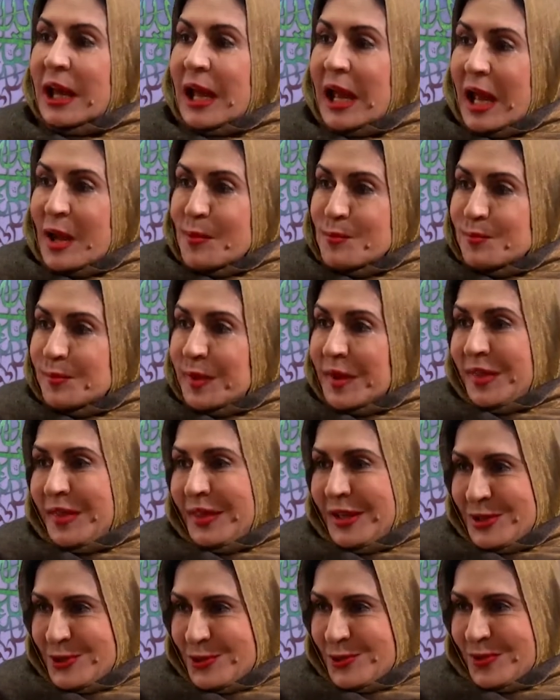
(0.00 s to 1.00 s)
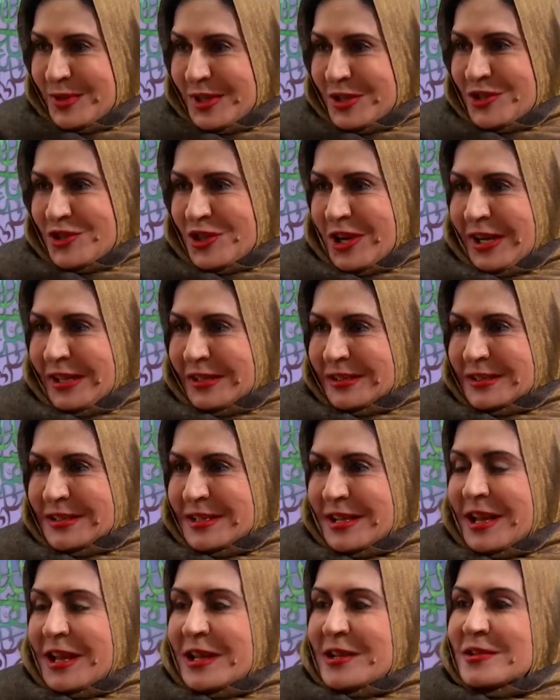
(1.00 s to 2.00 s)
empathy to the child
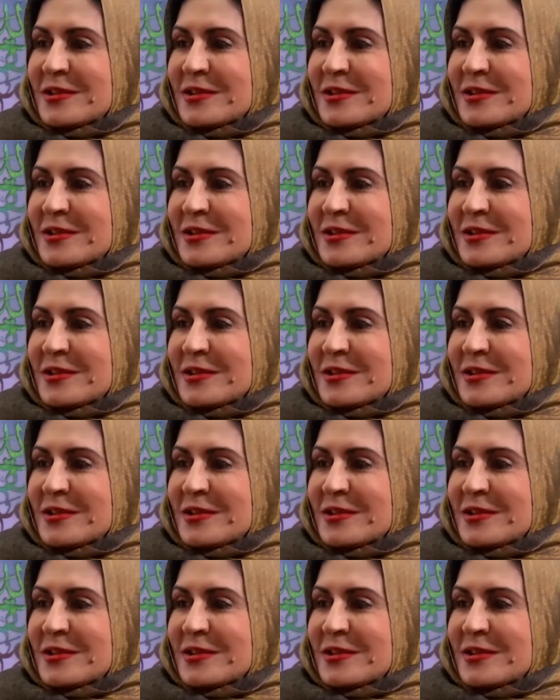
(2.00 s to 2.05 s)
yes.